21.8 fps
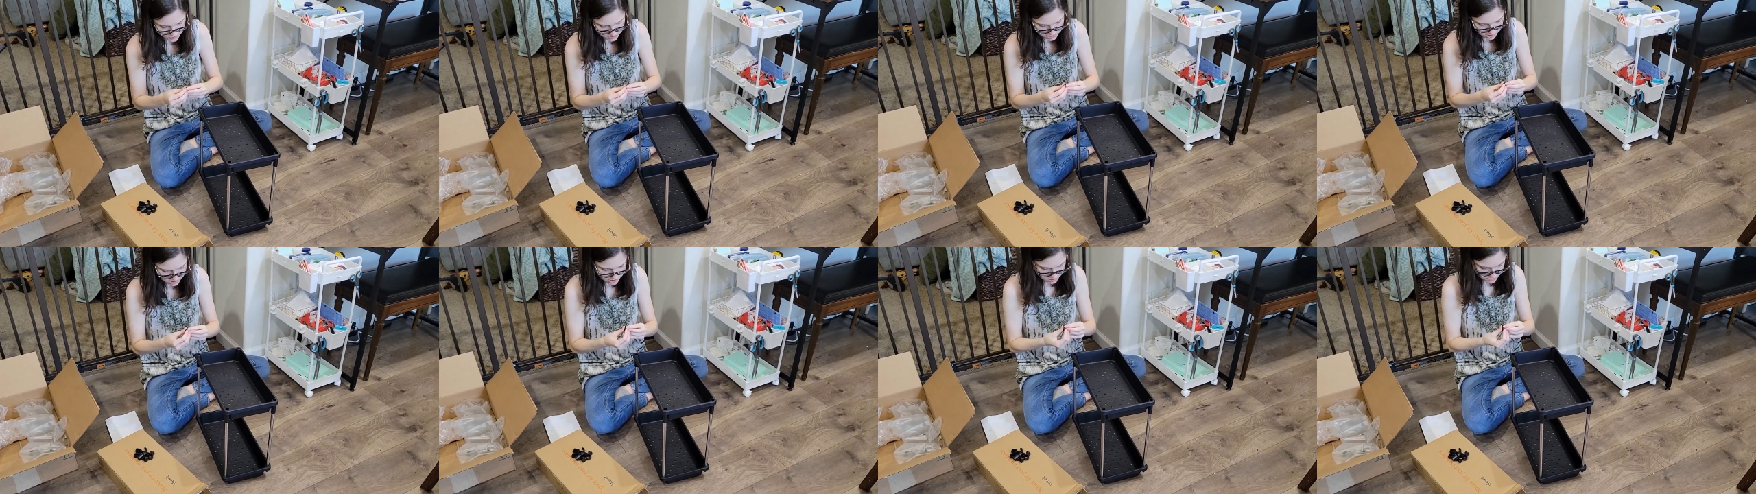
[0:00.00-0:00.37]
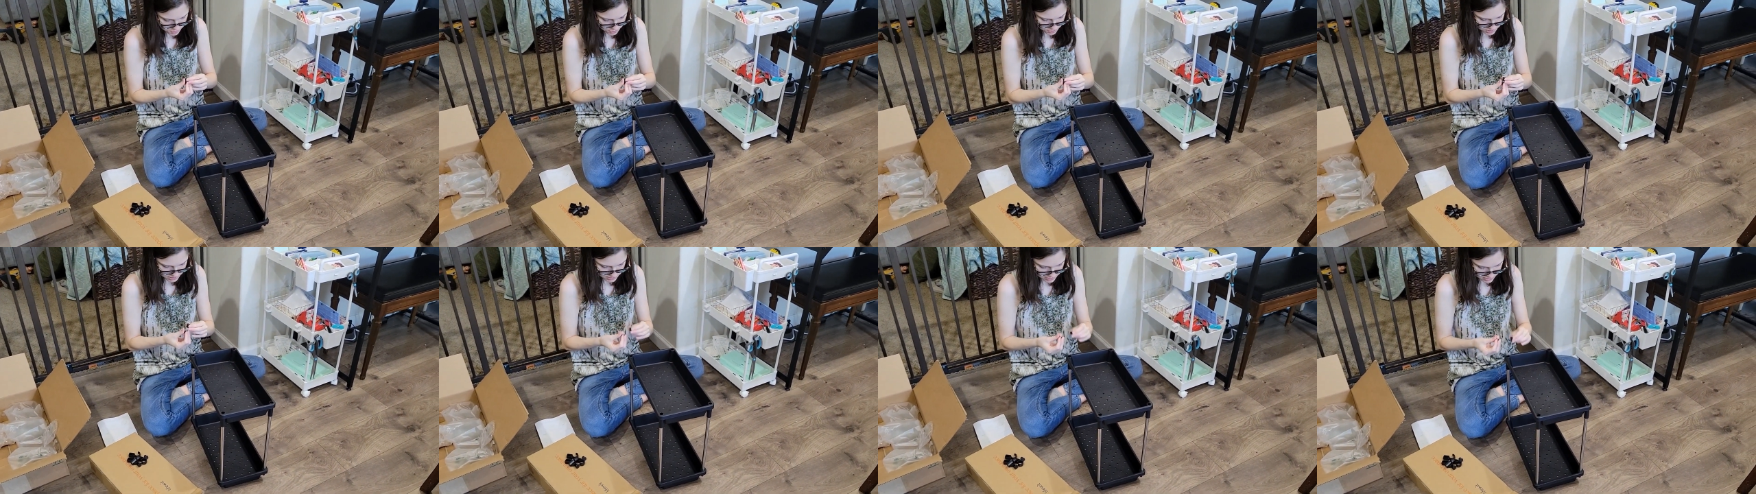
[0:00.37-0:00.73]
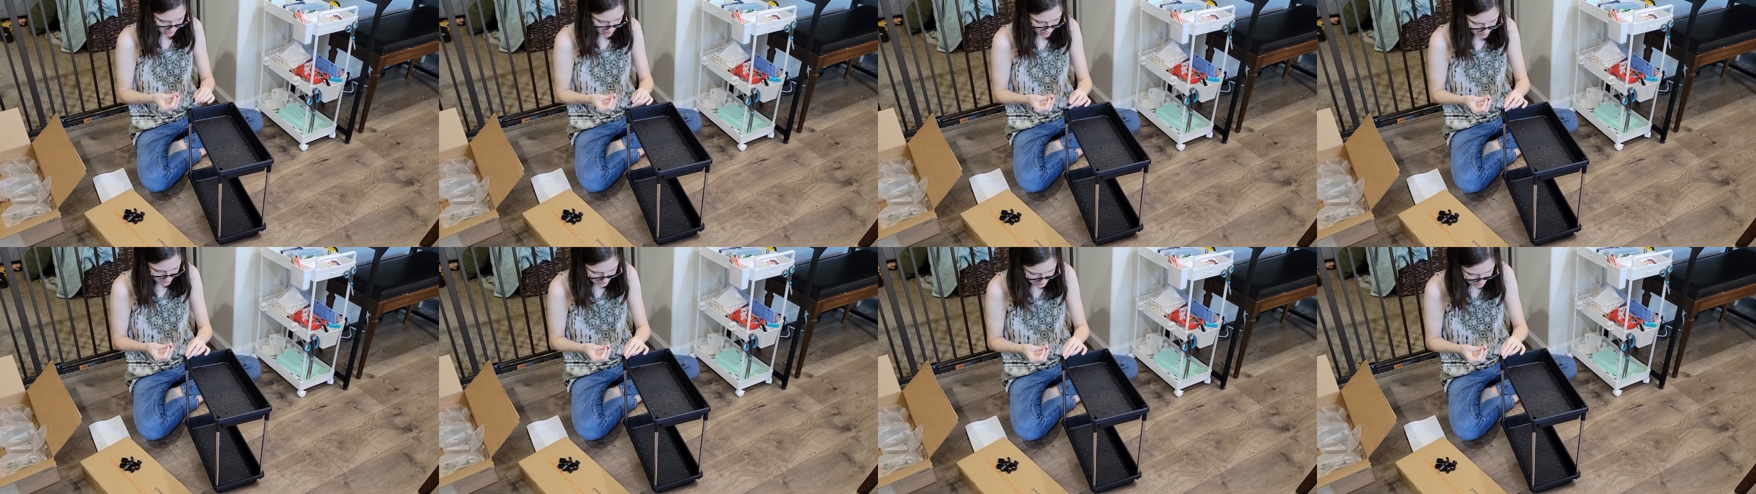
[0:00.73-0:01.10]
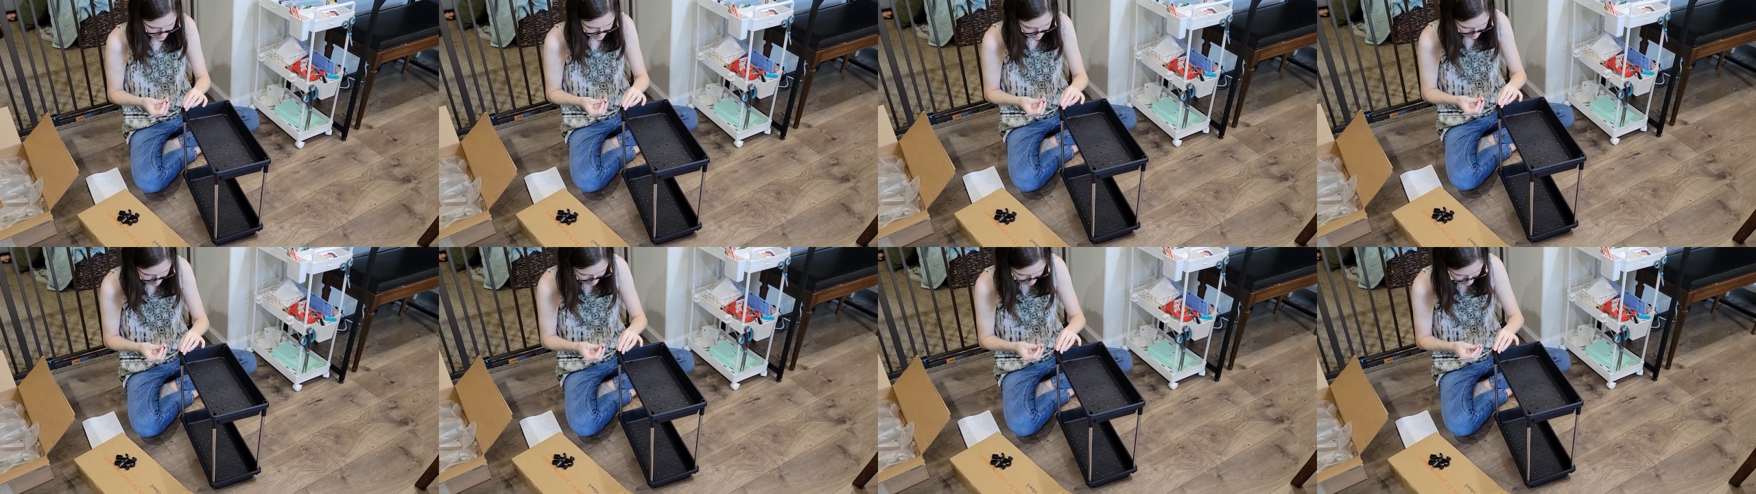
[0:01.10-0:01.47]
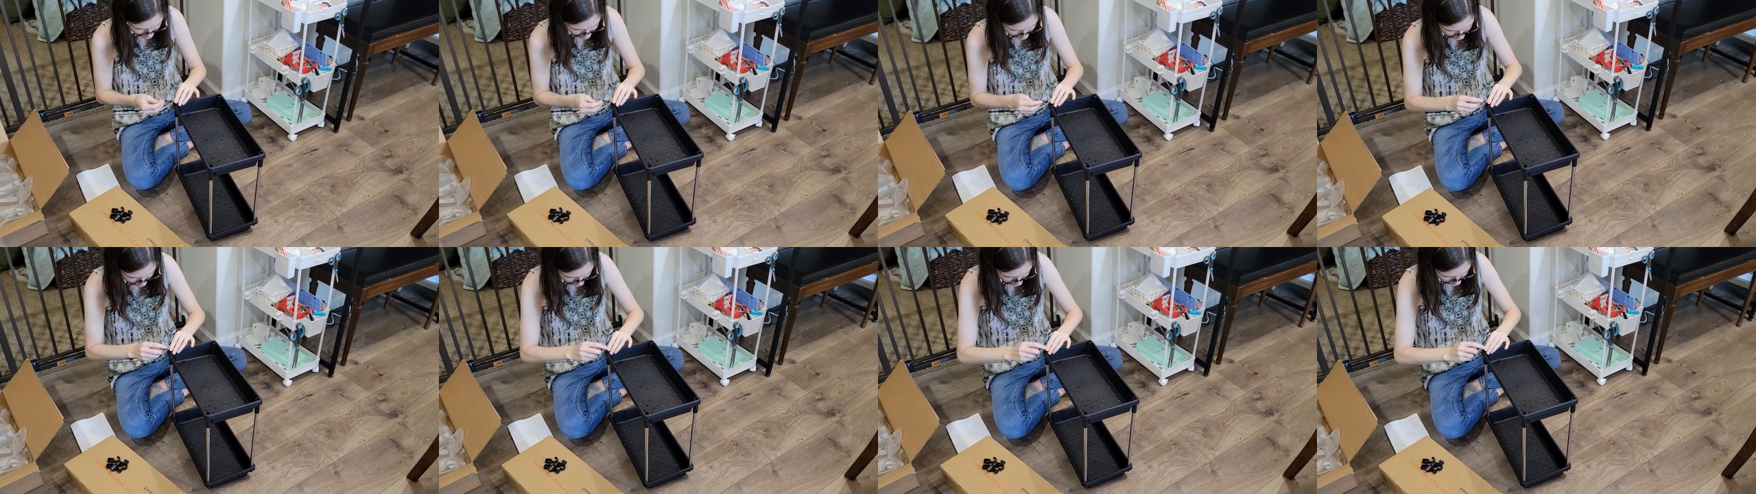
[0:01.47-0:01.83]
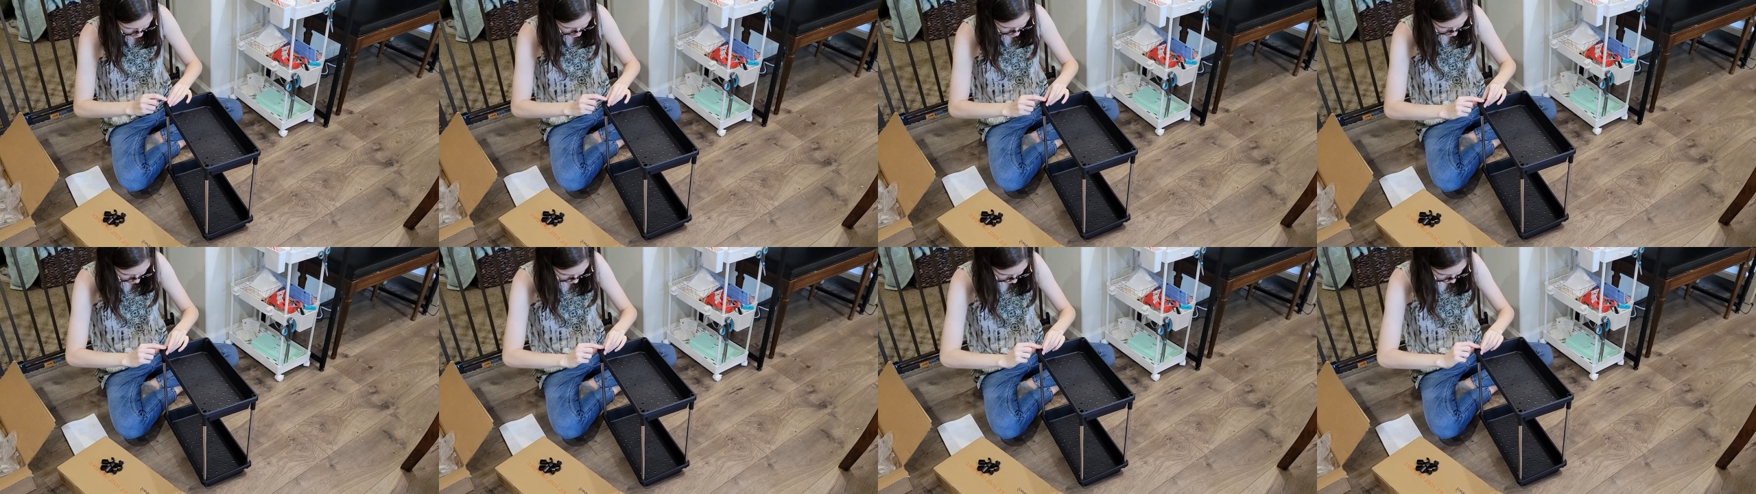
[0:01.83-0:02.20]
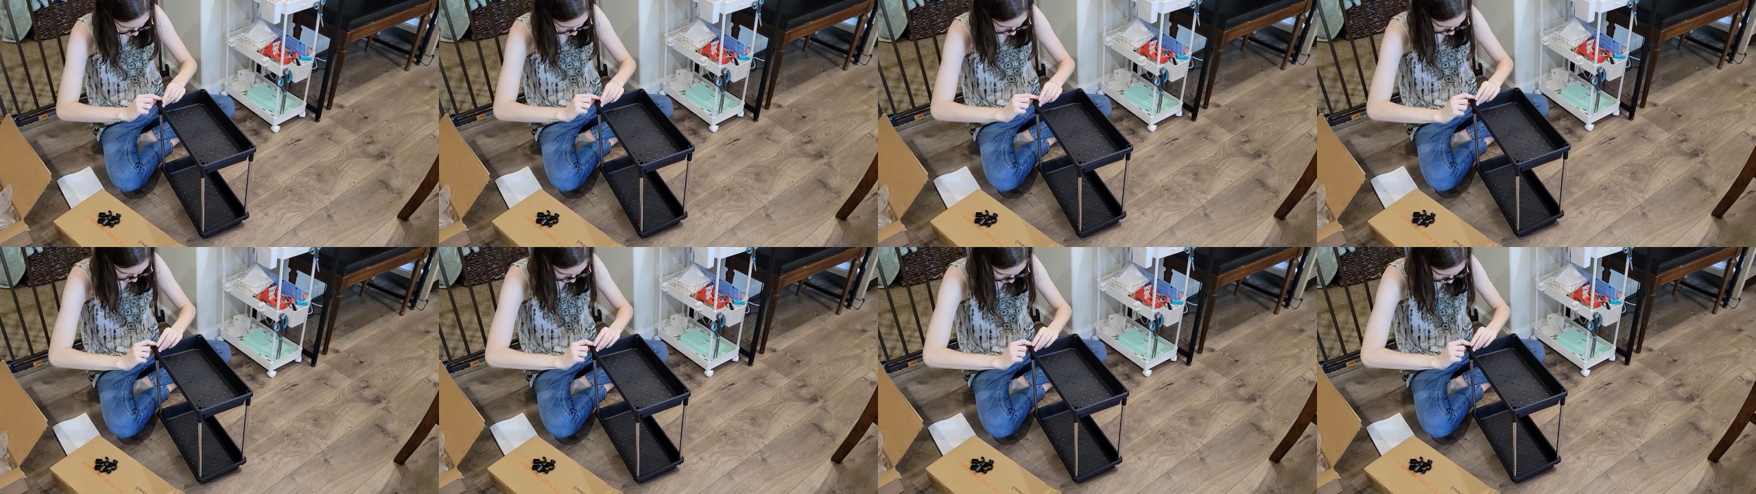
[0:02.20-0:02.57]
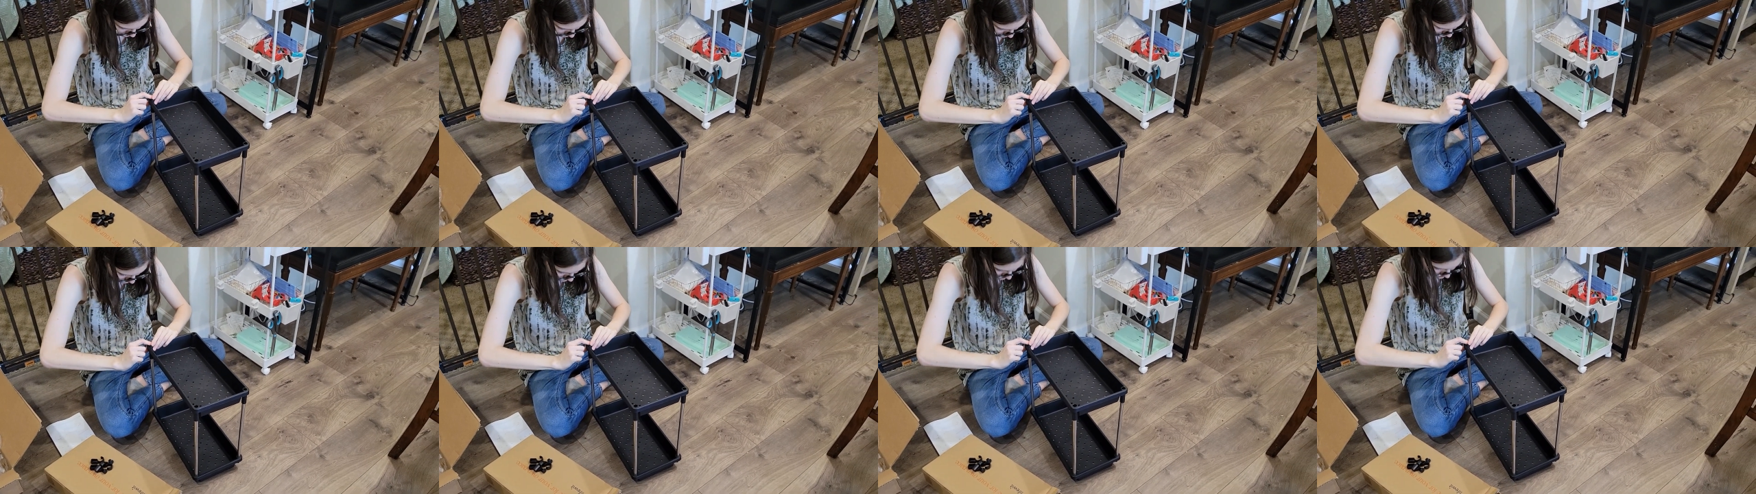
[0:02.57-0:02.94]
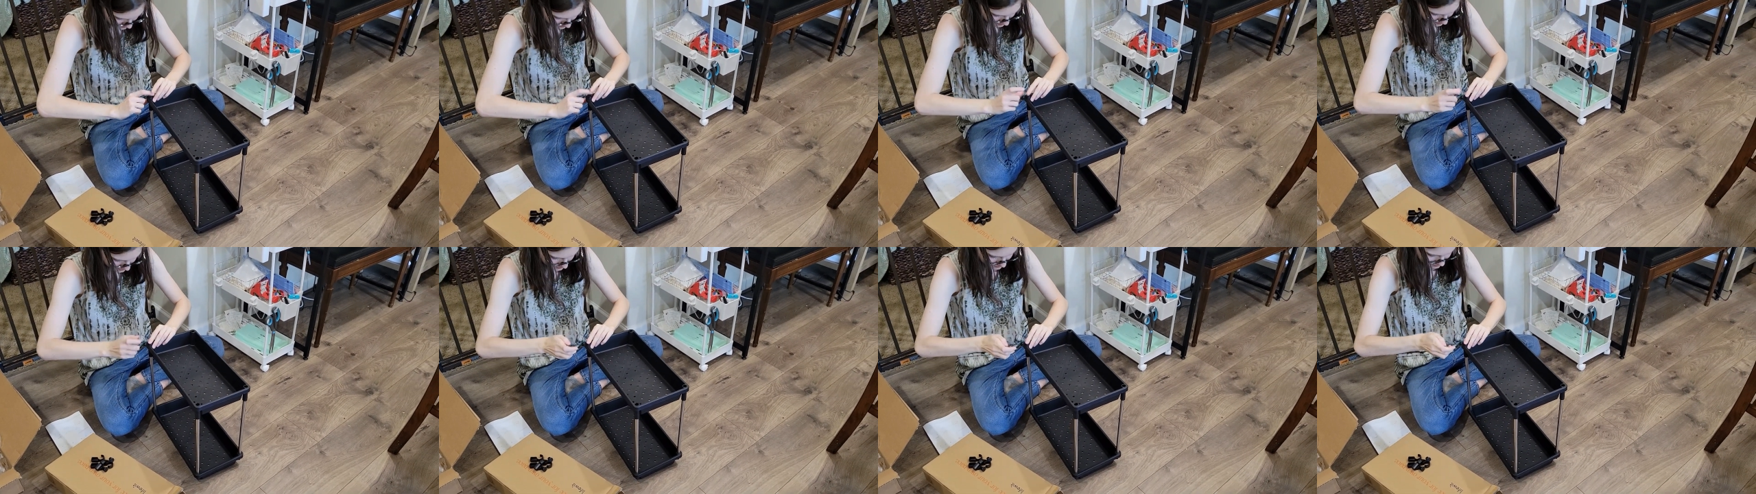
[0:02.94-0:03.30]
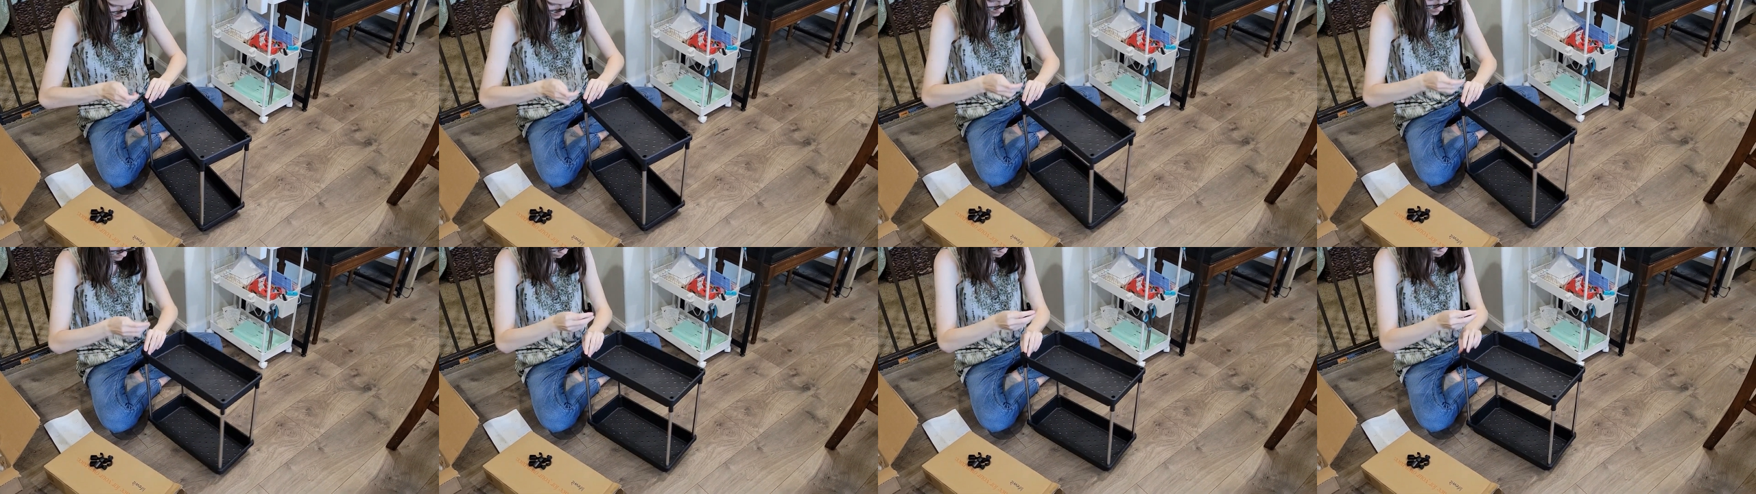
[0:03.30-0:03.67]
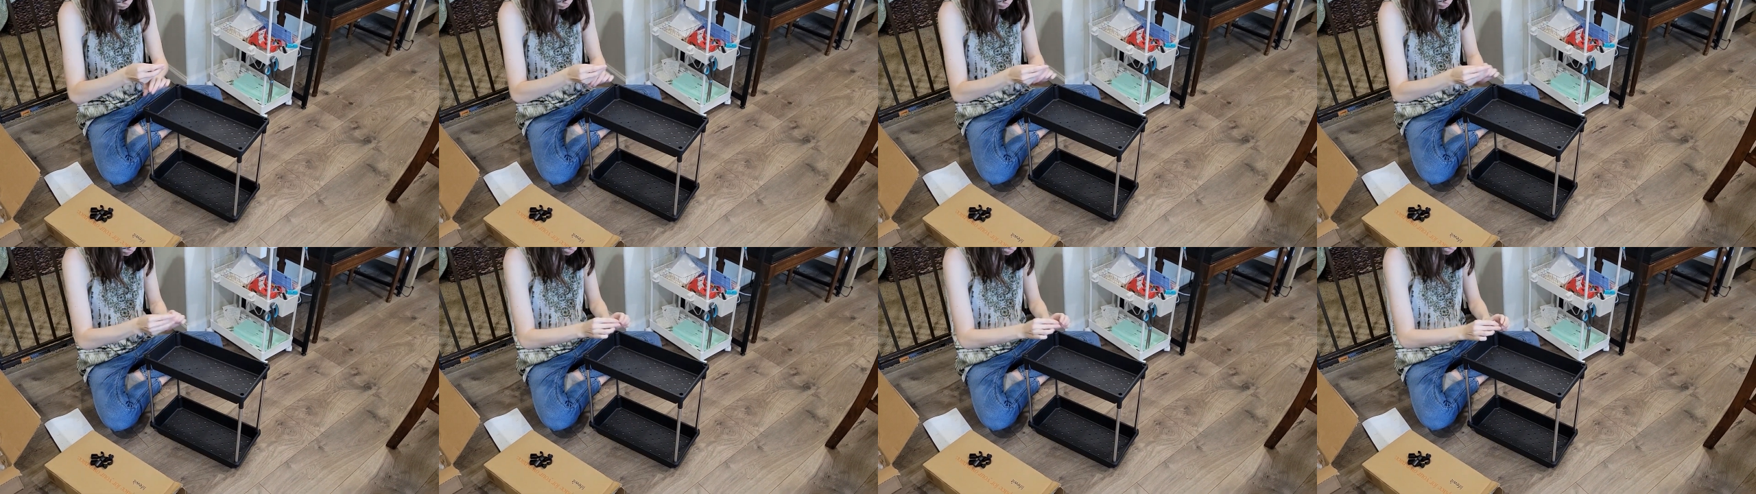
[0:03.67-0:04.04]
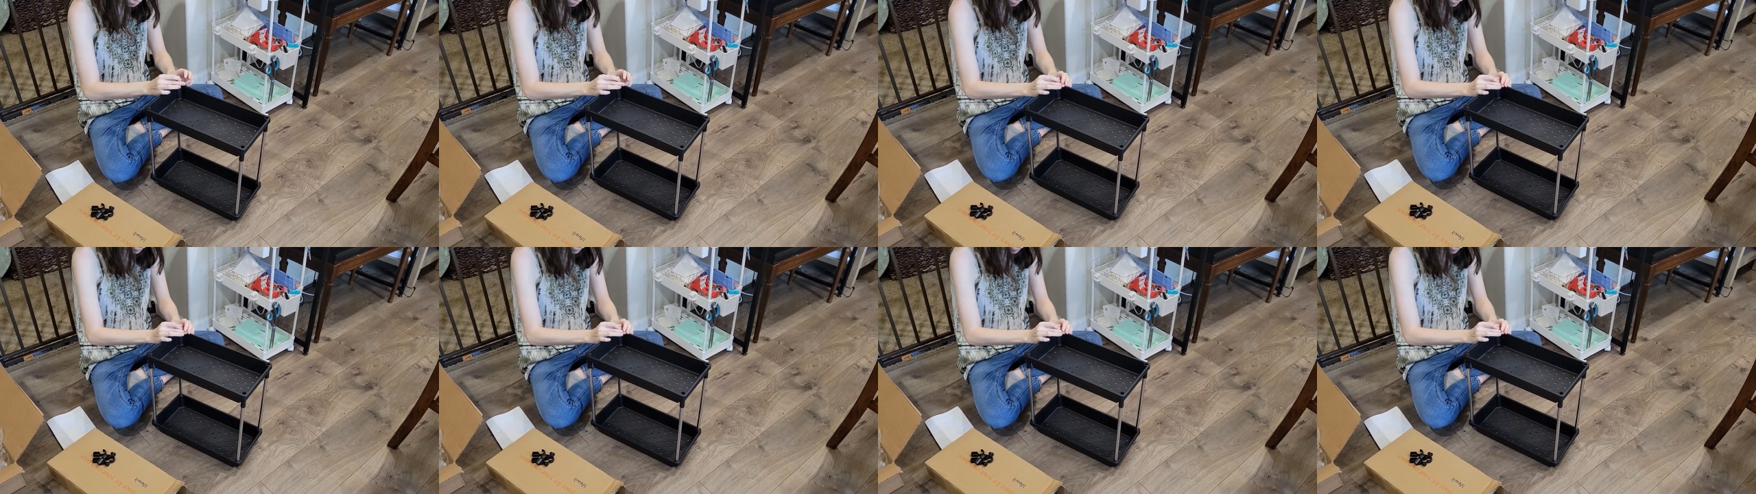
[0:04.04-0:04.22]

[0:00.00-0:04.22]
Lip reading: Nobody's mouth can be seen.